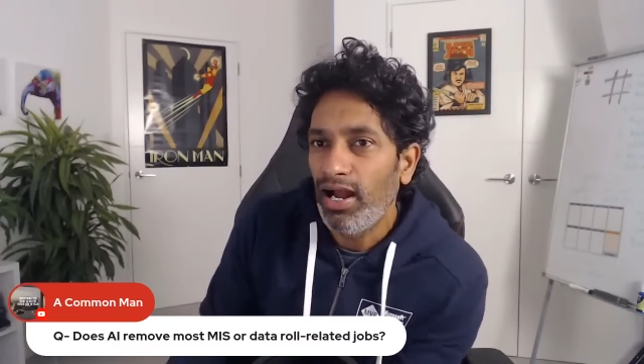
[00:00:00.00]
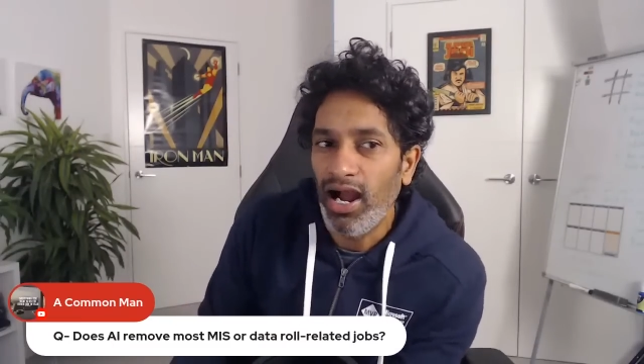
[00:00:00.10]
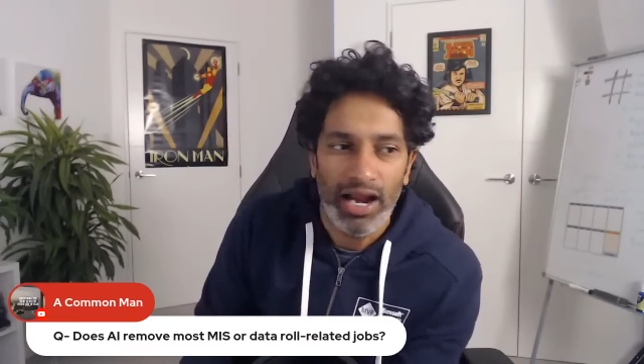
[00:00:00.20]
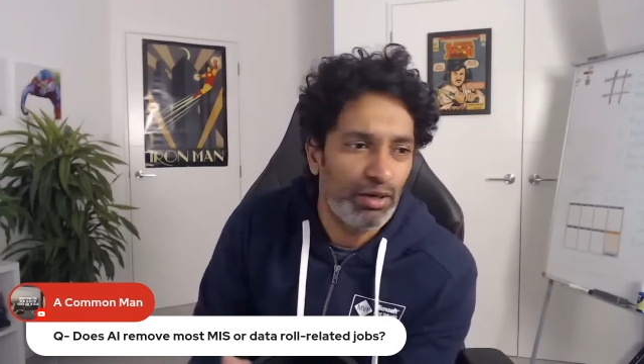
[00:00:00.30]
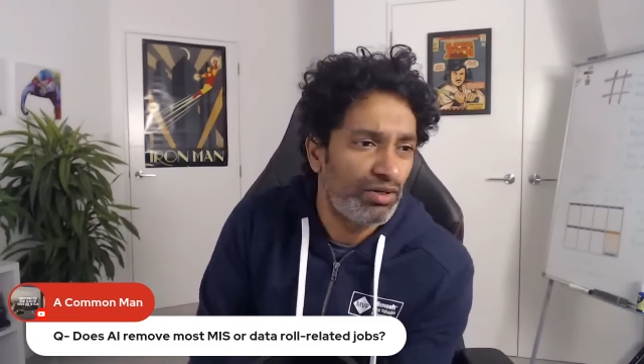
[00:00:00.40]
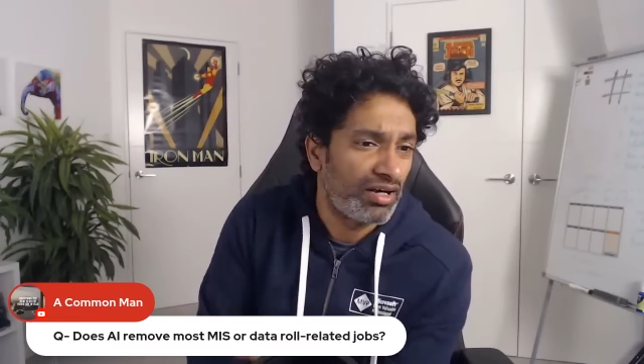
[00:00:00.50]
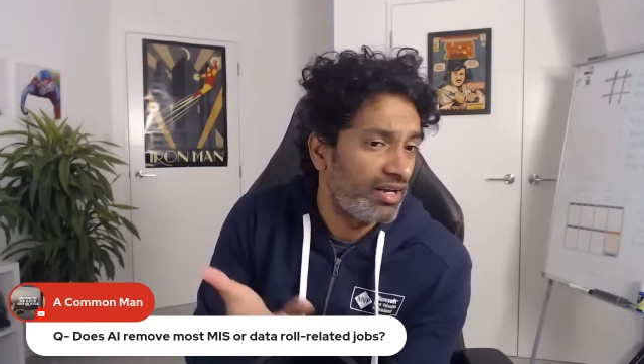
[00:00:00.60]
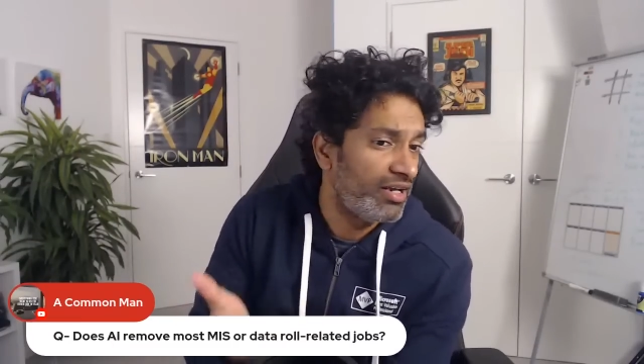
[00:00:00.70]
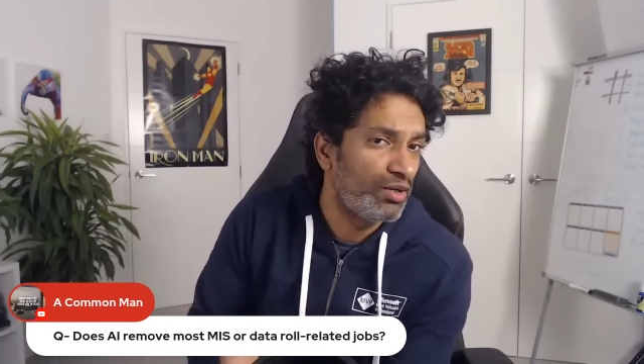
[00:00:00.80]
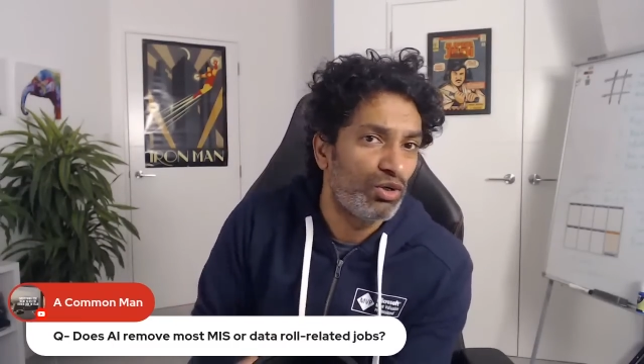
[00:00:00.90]
Uh, I don't
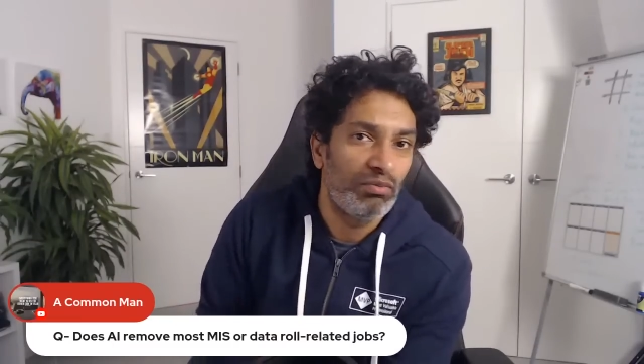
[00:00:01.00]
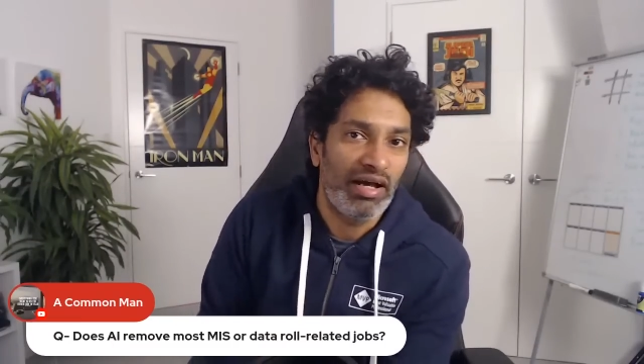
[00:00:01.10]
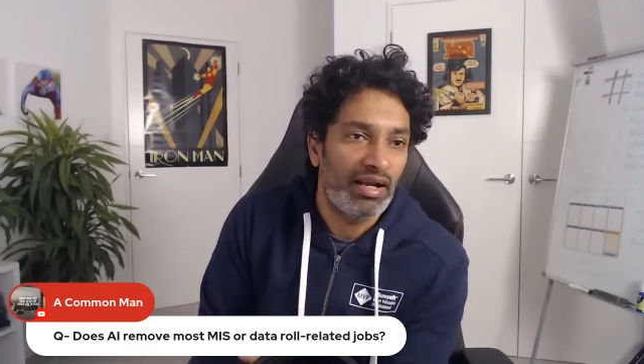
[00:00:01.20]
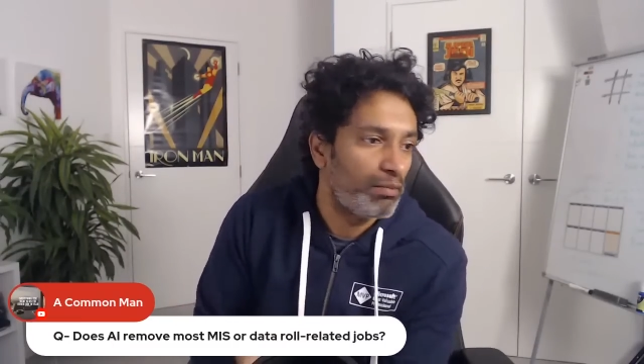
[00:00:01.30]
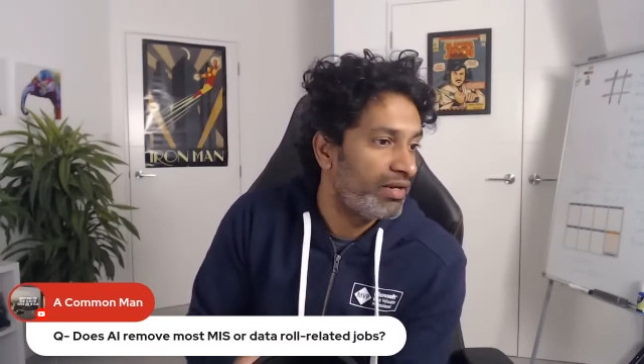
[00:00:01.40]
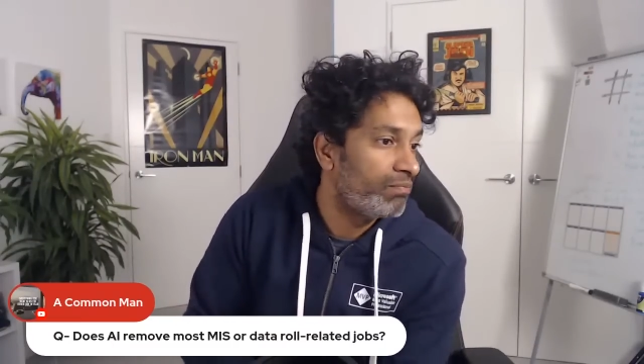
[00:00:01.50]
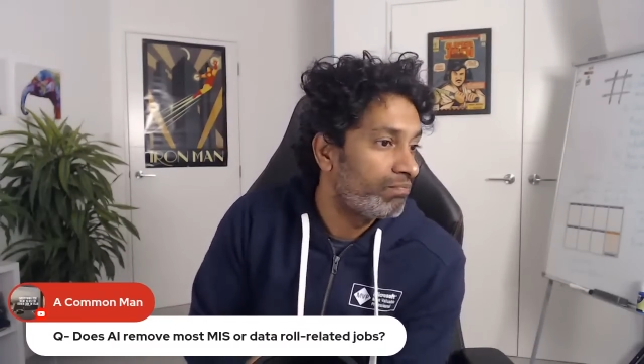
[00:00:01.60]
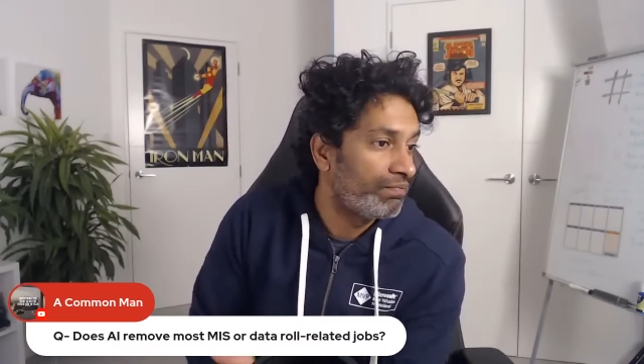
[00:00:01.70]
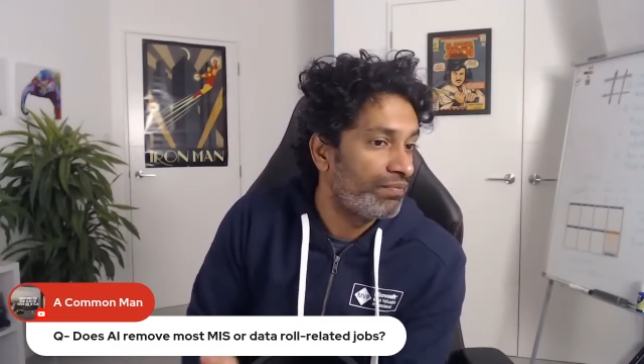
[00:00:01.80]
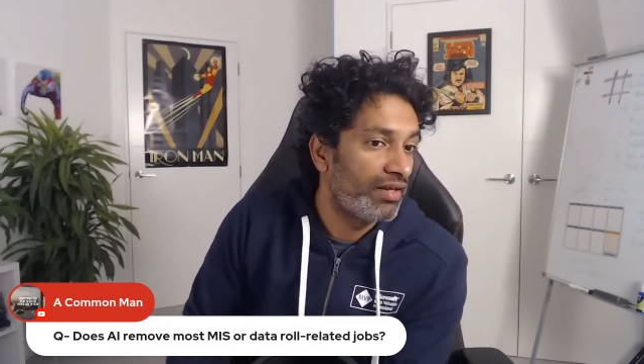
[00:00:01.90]
really know, man. I
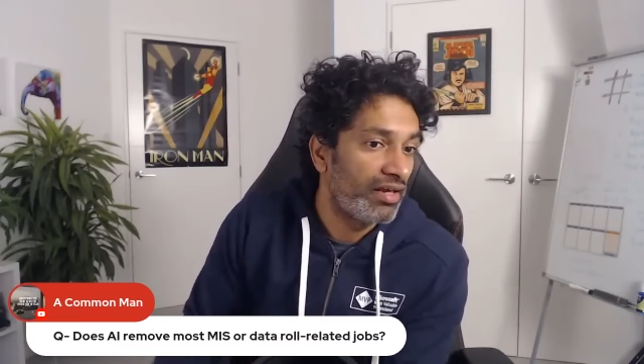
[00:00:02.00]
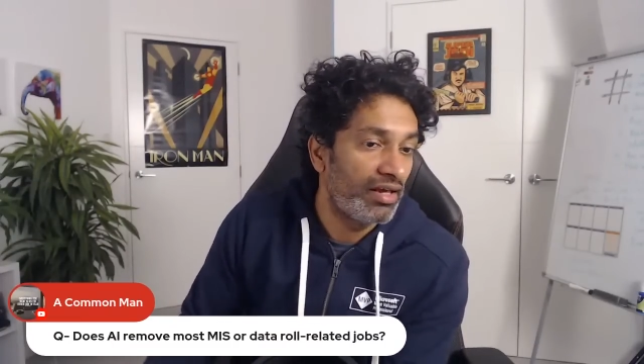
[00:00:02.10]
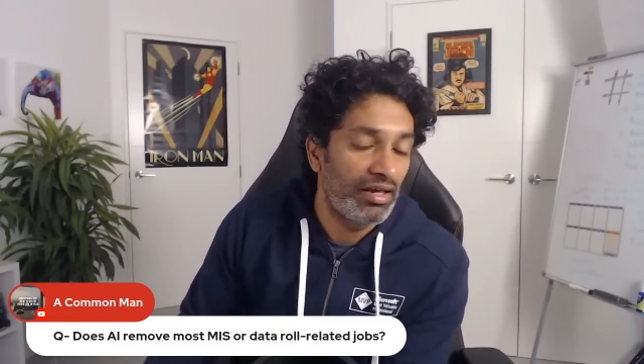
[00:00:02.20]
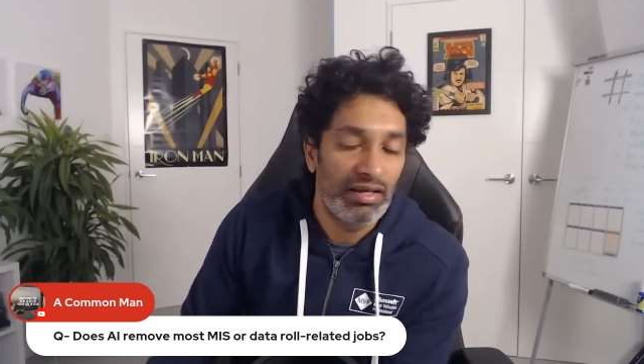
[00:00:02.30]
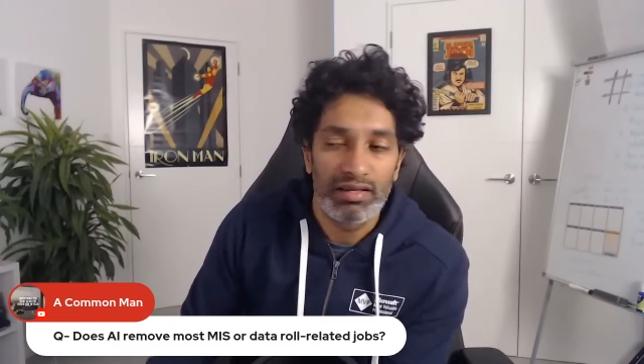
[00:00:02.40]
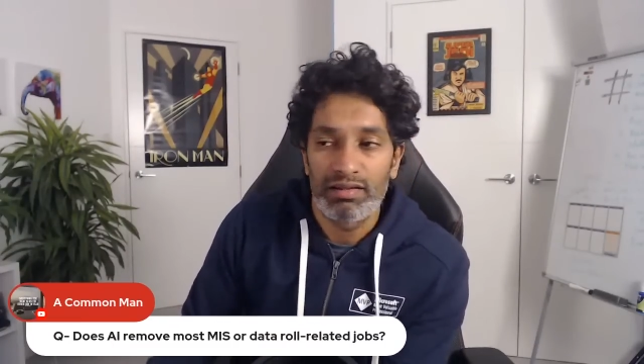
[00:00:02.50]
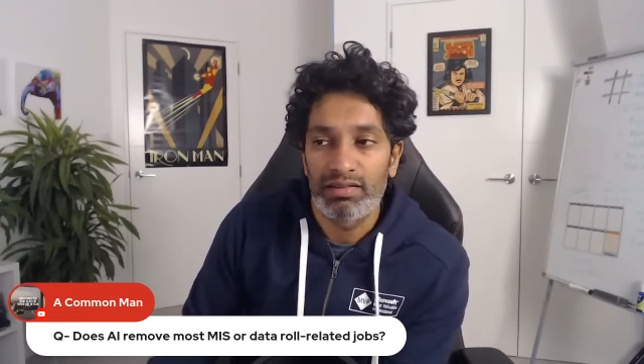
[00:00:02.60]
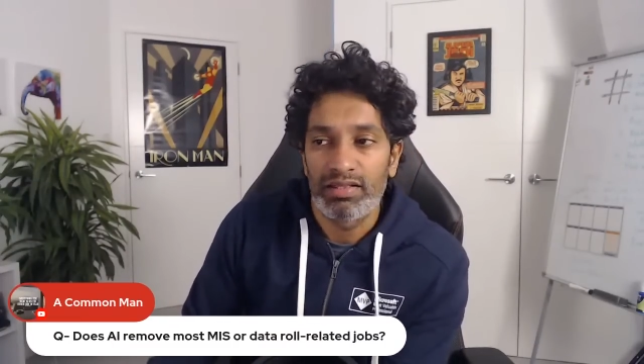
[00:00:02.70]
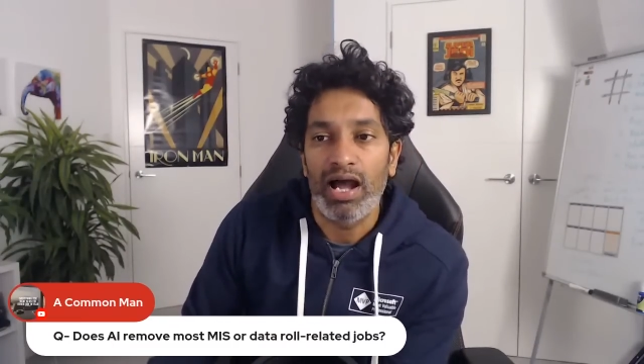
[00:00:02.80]
mean, eh, eh,